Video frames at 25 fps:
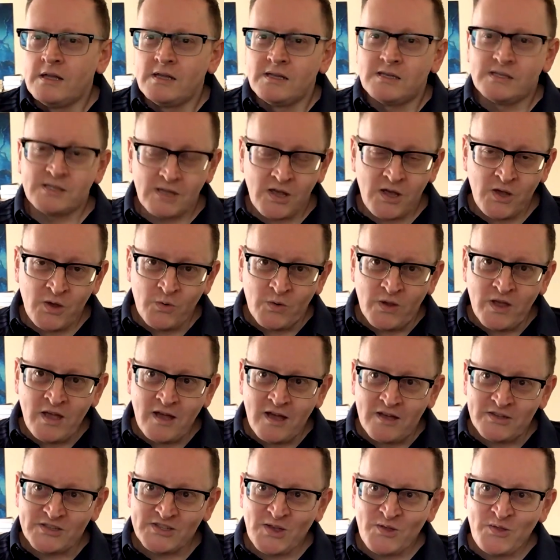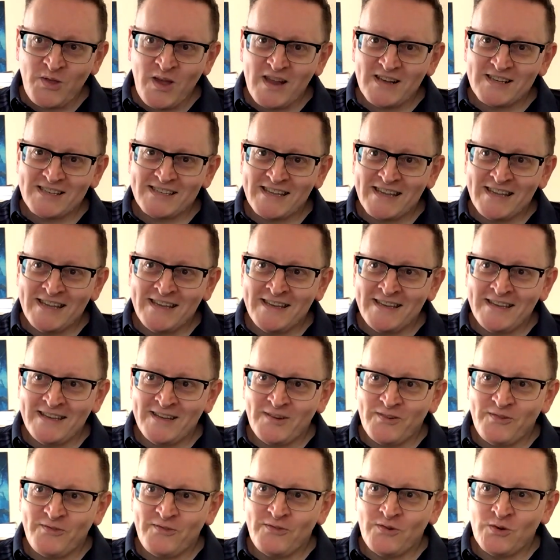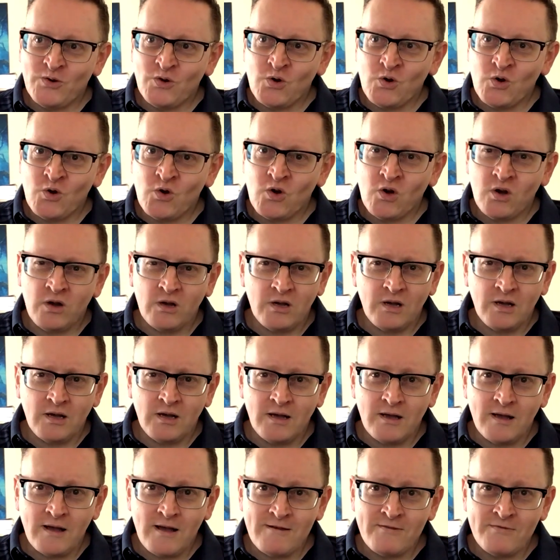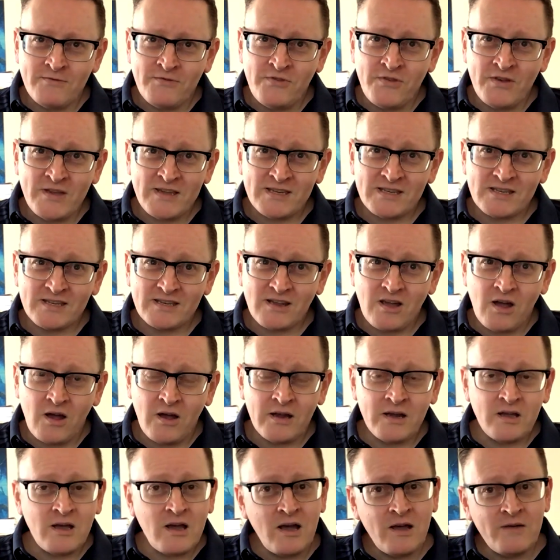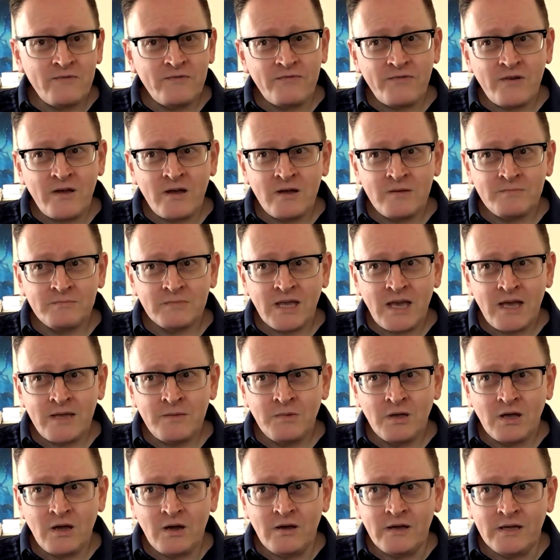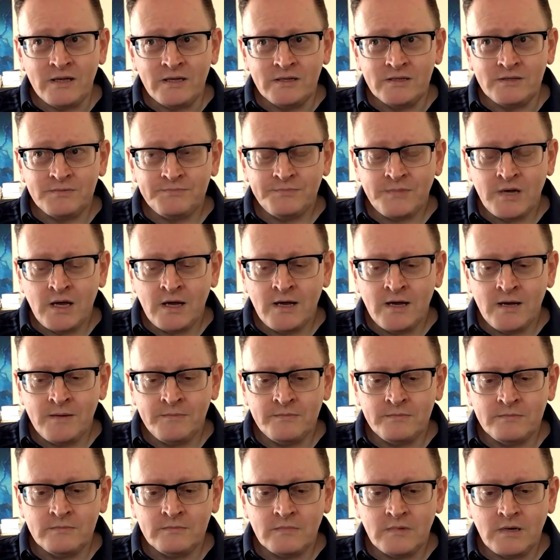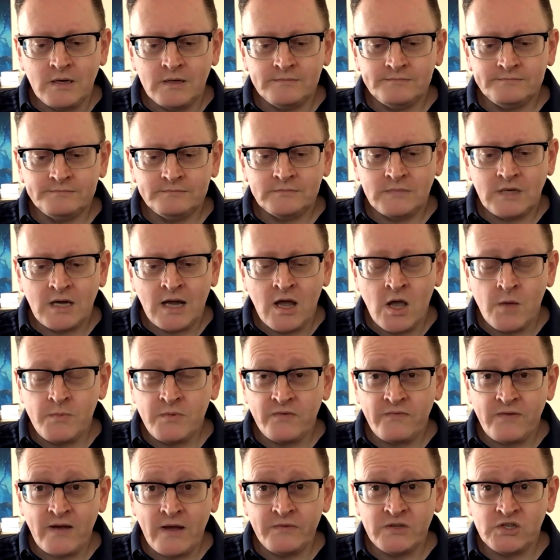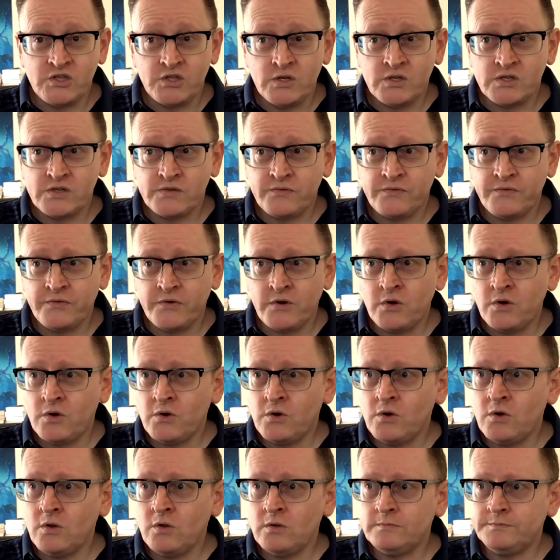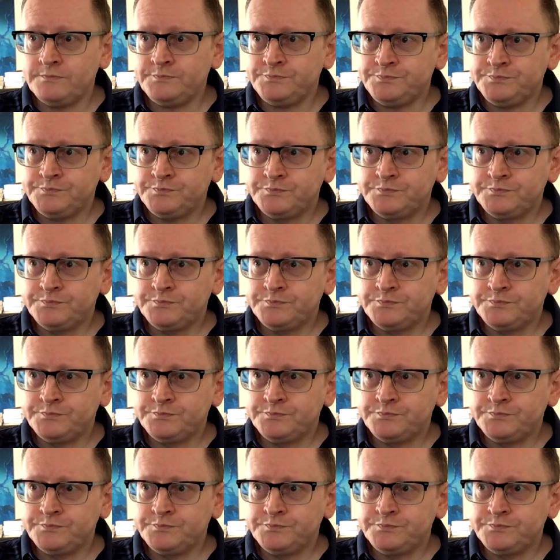So that's it for this kind of game guide. I hope you found this useful.